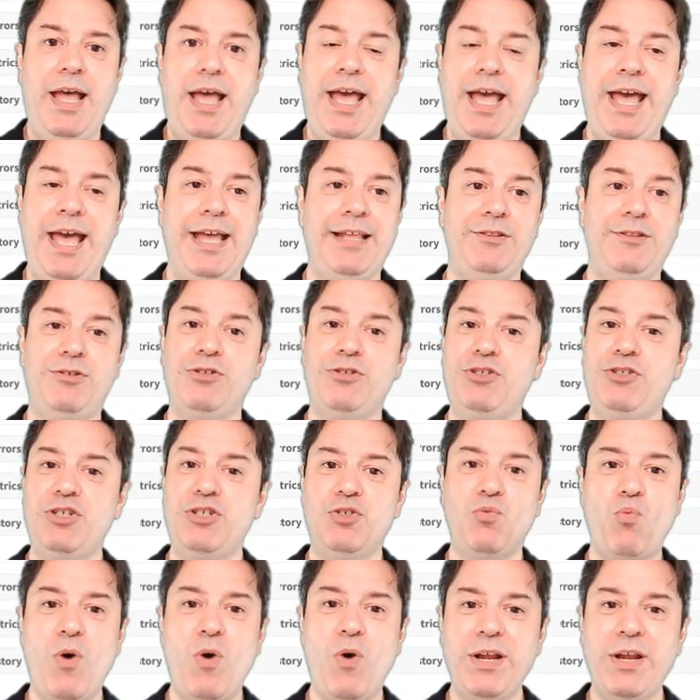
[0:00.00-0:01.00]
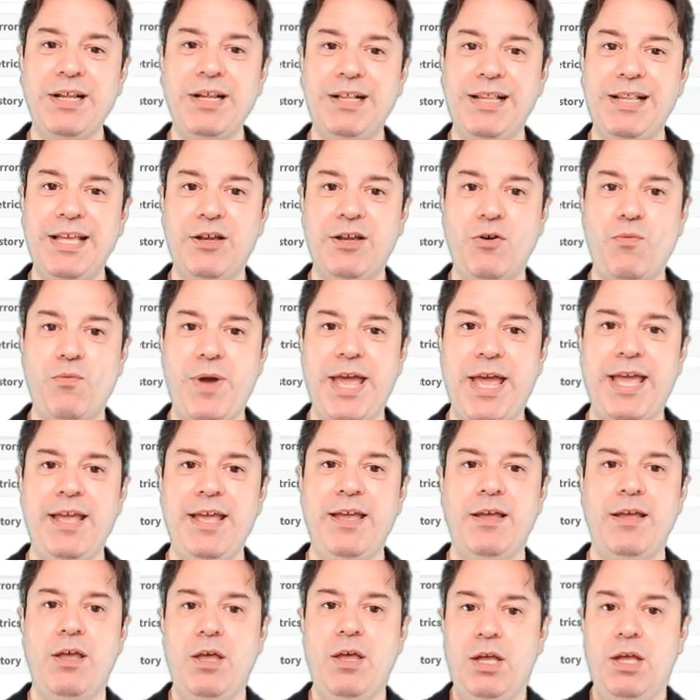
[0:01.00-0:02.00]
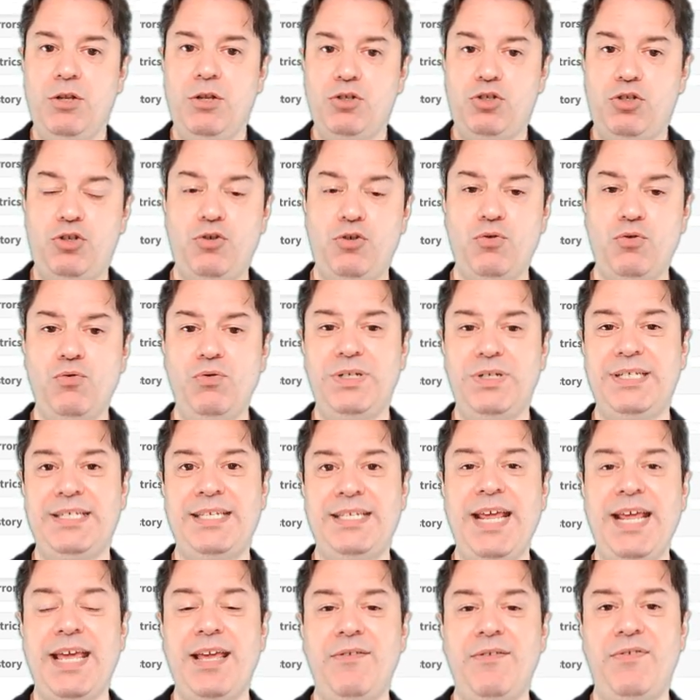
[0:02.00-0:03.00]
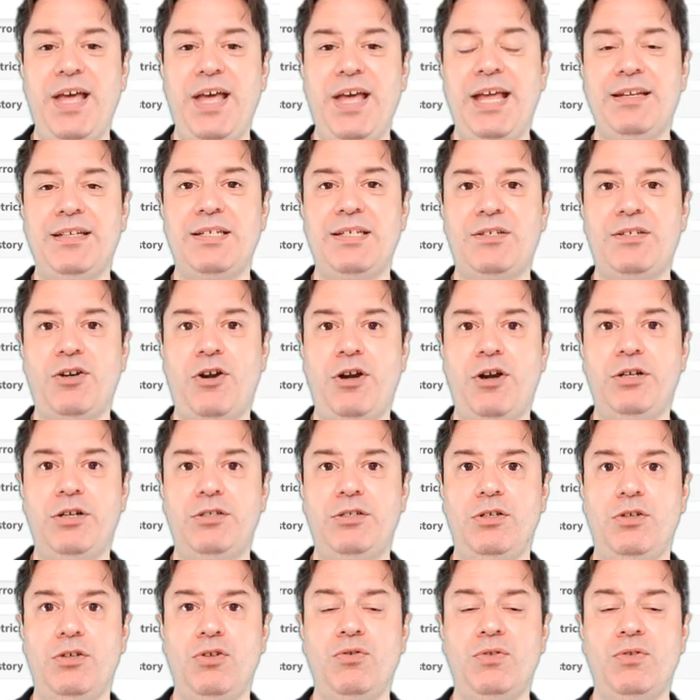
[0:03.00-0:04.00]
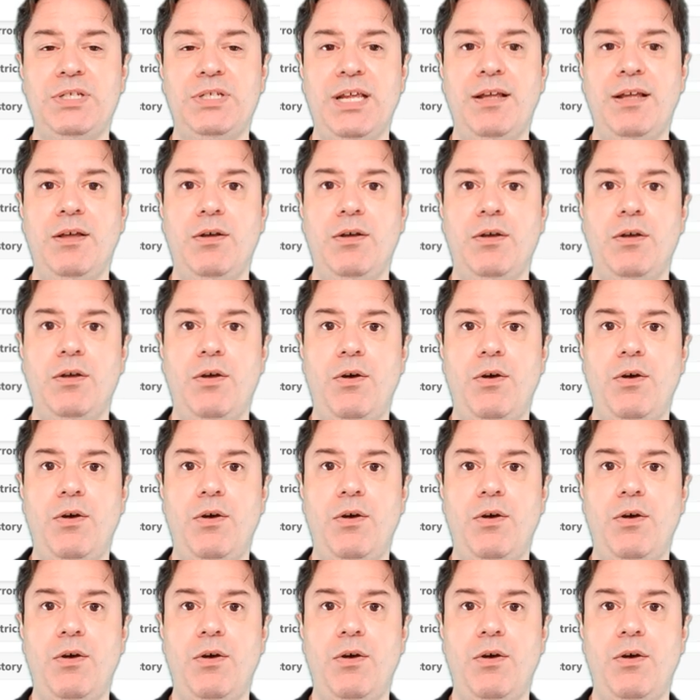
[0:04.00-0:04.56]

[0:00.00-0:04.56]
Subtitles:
And they're just one click away to save and start using